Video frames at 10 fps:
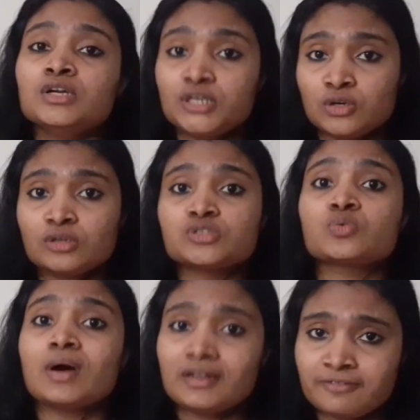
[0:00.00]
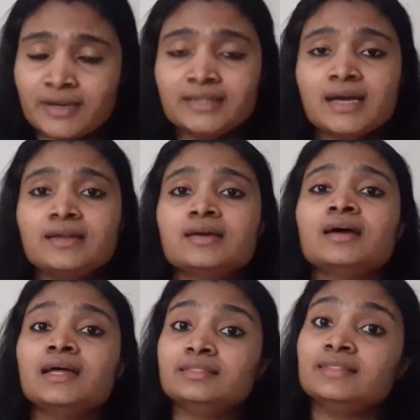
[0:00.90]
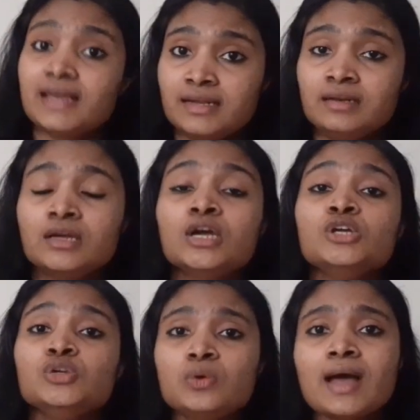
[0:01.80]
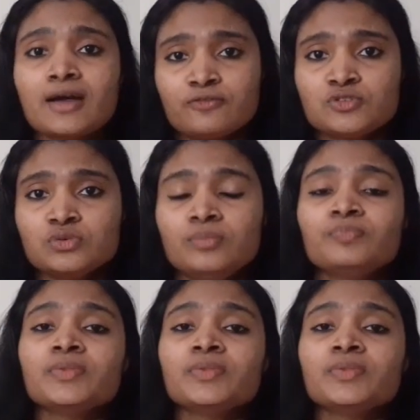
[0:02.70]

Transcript: in order to qualify that and then you have to